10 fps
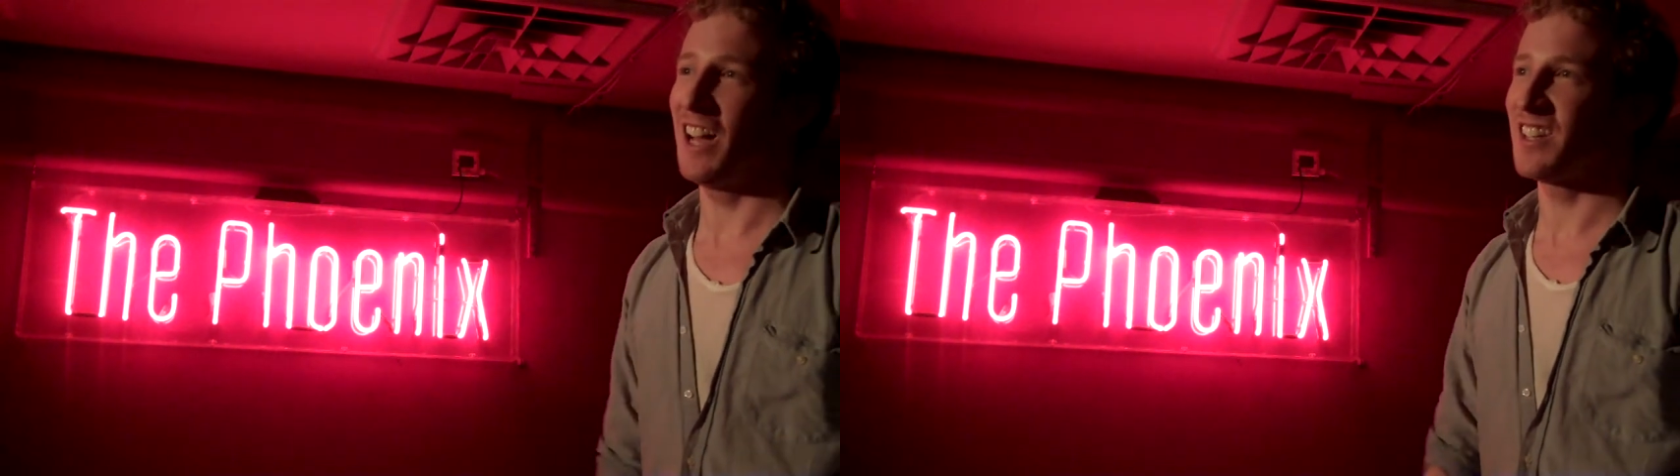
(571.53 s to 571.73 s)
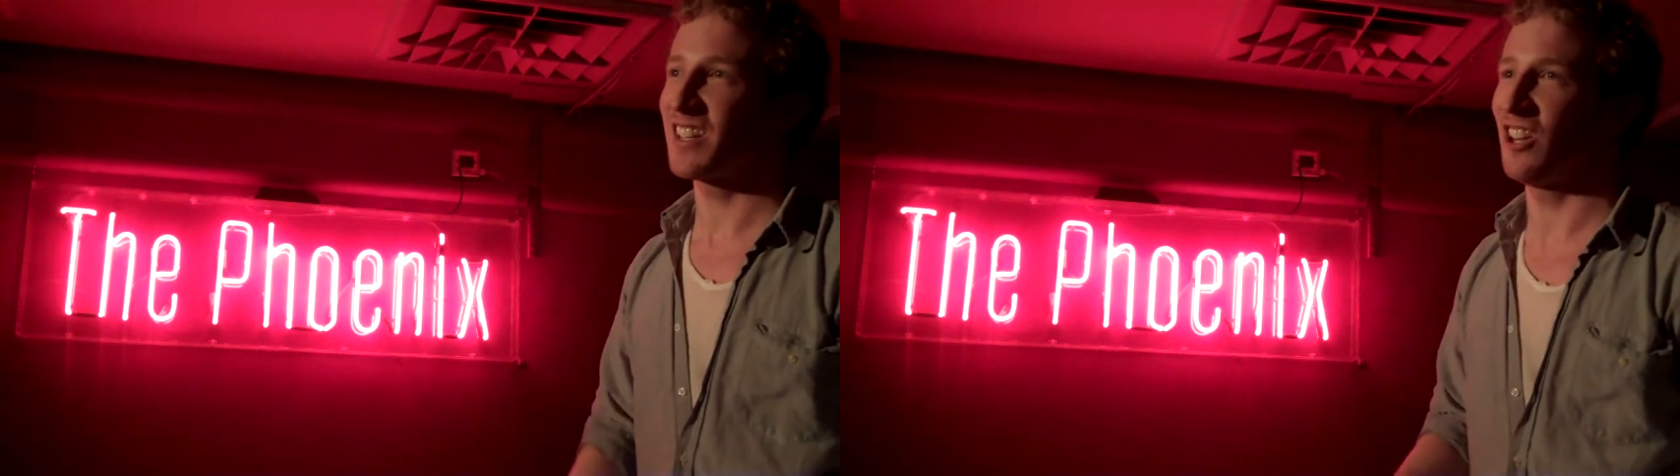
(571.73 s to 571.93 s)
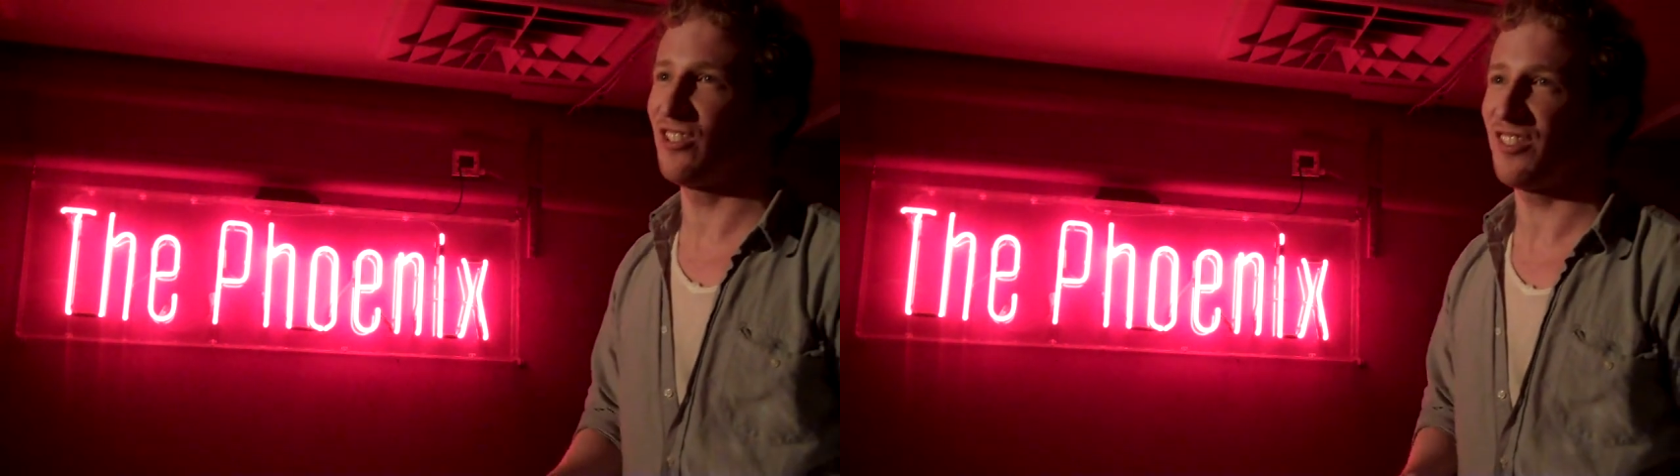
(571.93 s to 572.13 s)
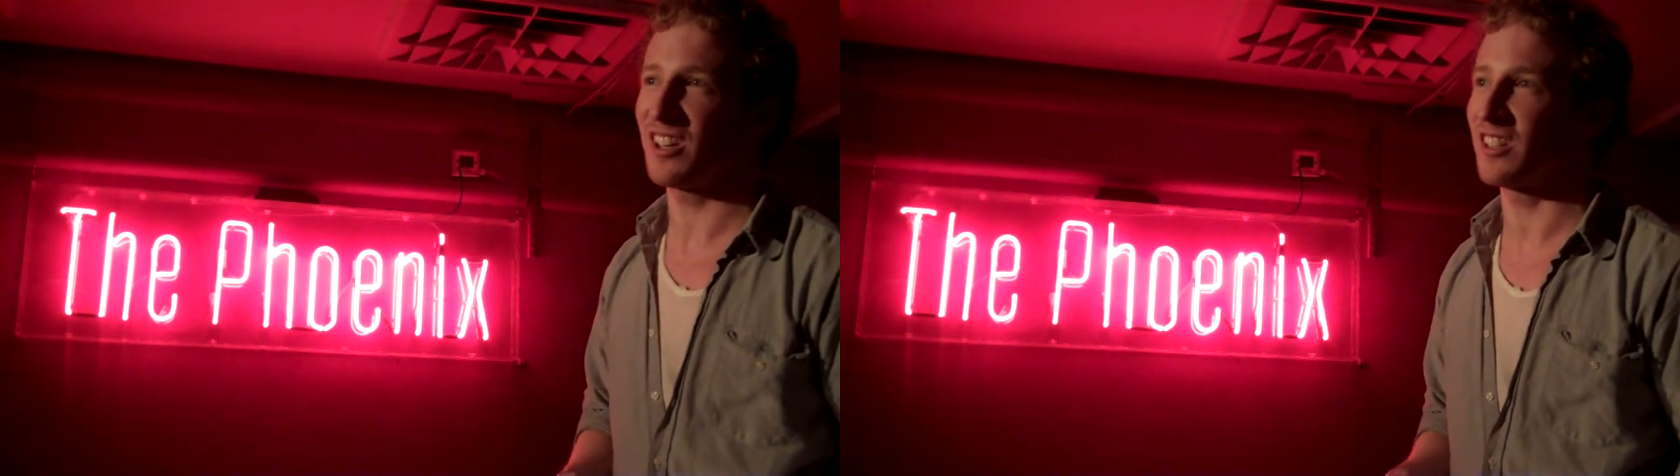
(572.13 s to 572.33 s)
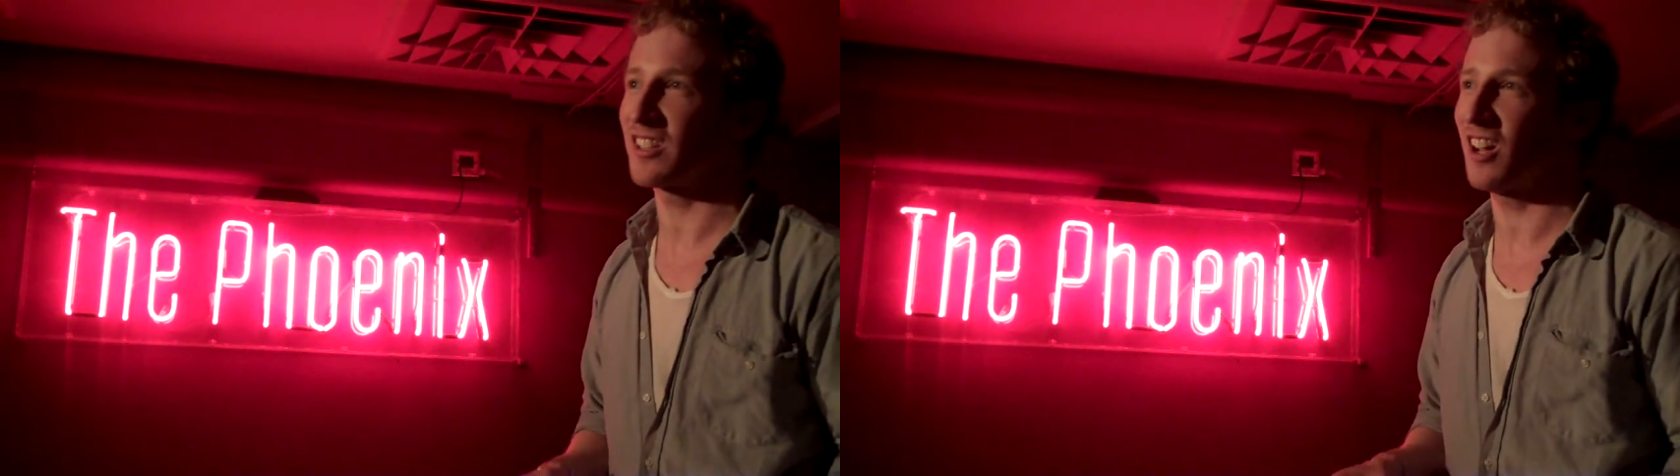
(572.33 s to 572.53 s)
And this whole
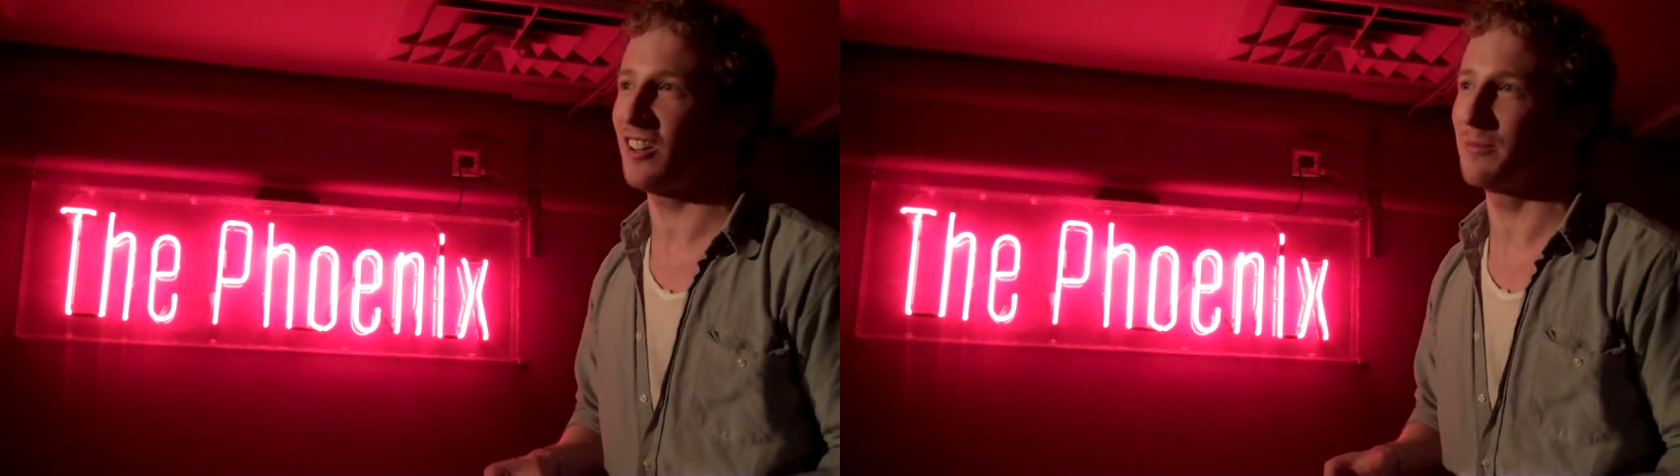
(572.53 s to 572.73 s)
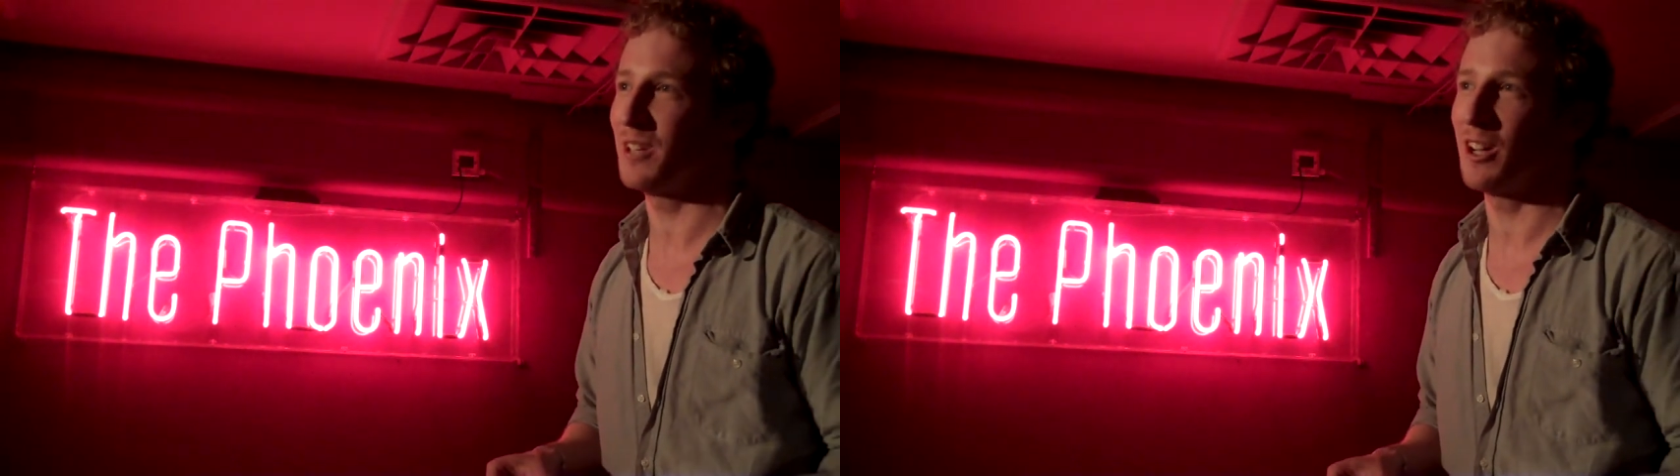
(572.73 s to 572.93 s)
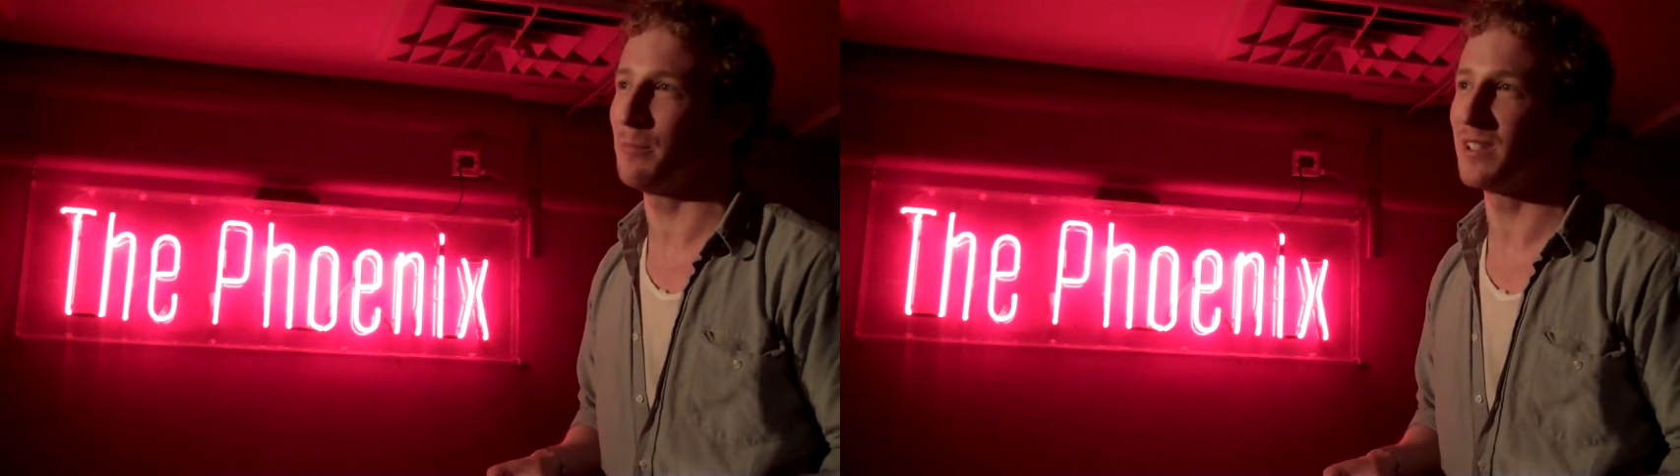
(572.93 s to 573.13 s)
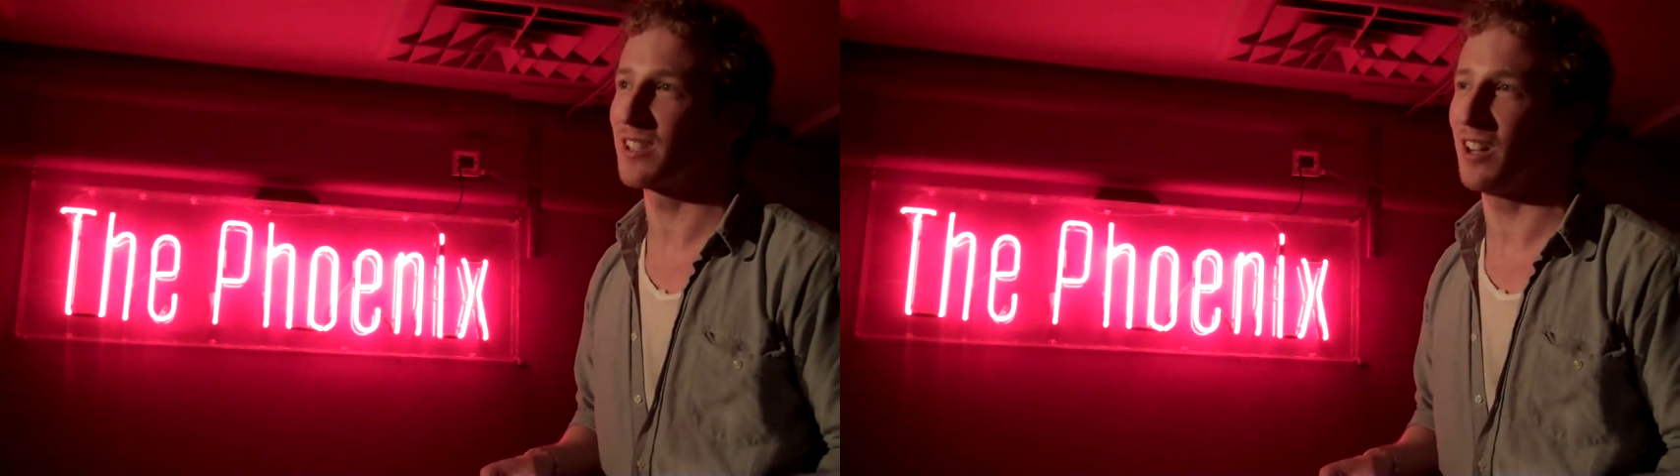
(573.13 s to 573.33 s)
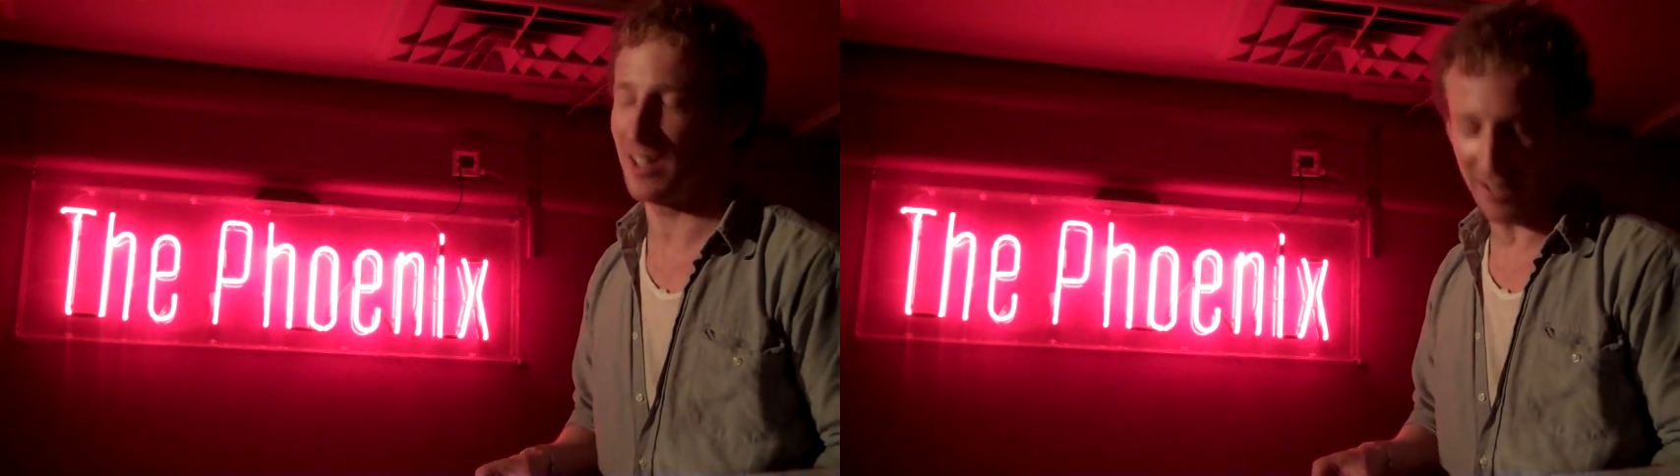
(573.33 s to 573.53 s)
thing is cutting me up
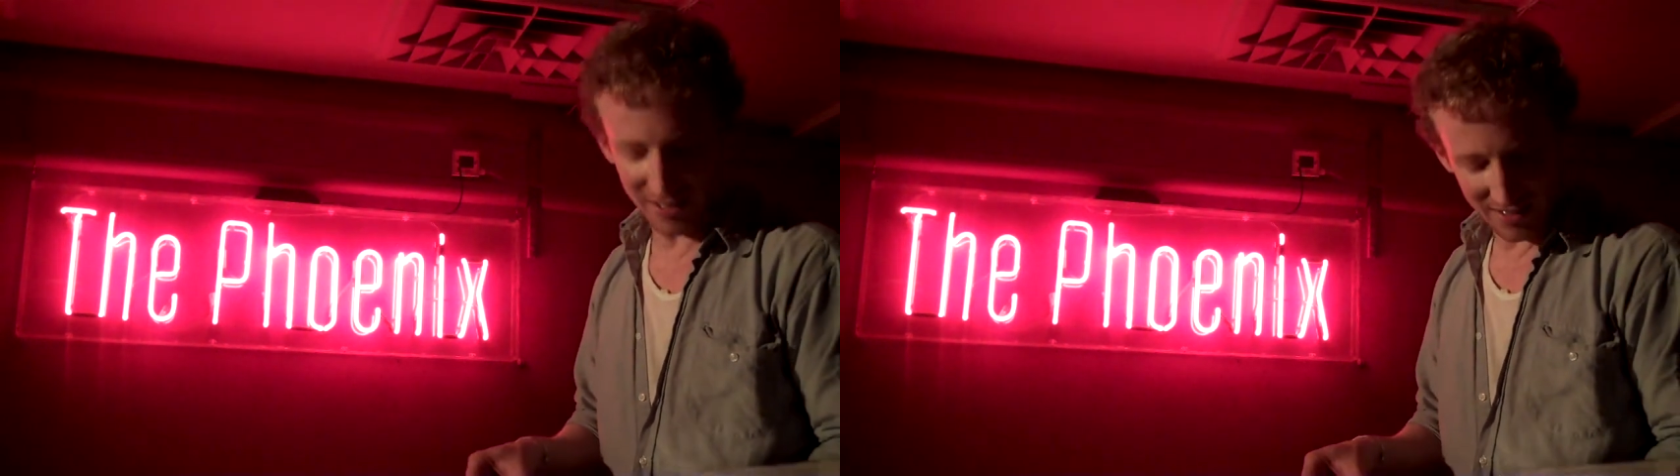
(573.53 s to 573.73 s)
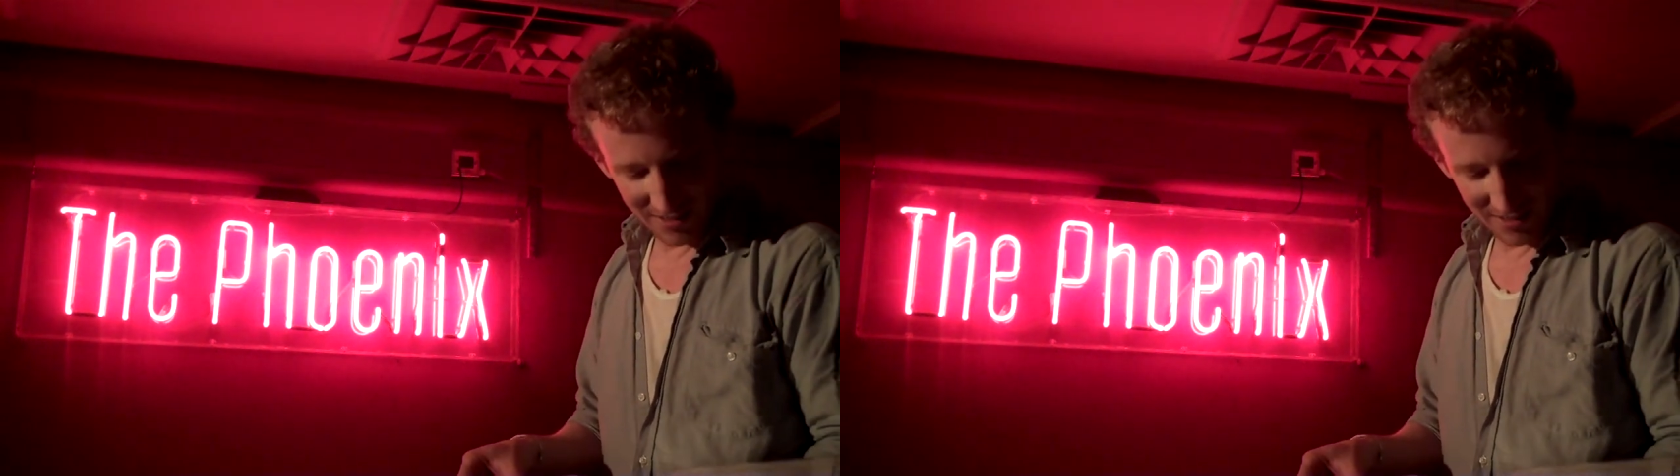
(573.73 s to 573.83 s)
inside.